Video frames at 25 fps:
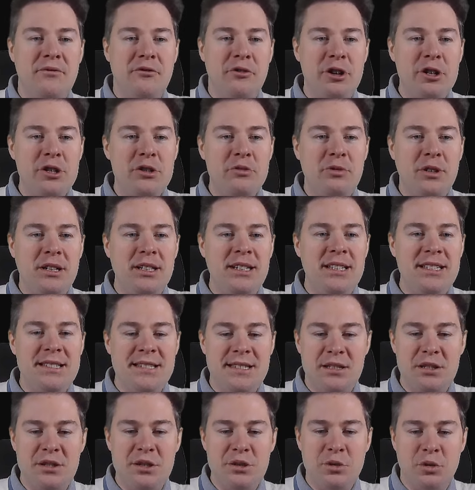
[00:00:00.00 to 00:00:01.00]
First one is
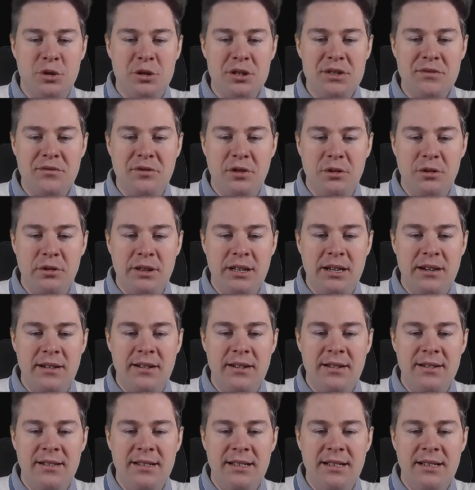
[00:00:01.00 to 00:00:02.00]
the source
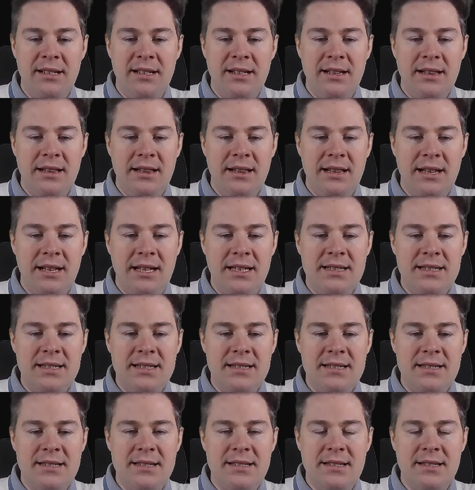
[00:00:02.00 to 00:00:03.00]
folder.
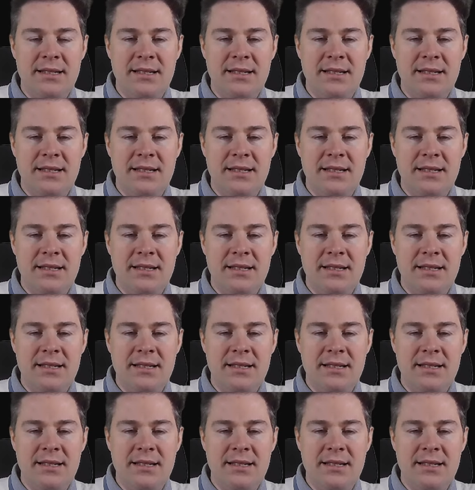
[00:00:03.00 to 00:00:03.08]
Let's